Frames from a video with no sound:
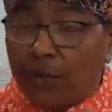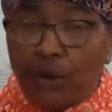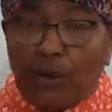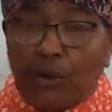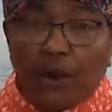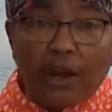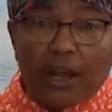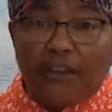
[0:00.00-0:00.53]

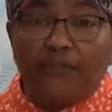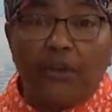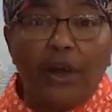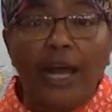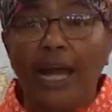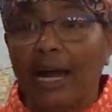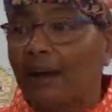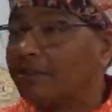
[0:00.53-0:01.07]
you if your
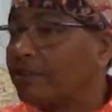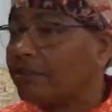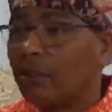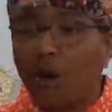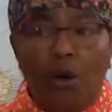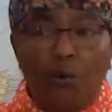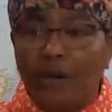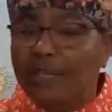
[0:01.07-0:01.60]
house is
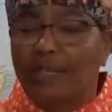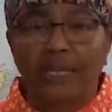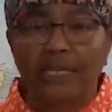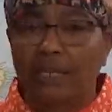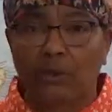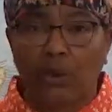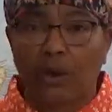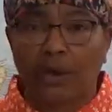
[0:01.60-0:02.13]
always
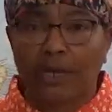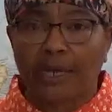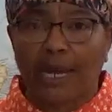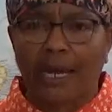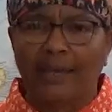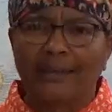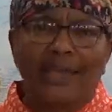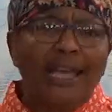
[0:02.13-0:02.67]

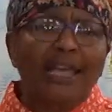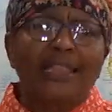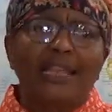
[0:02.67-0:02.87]
unorganized,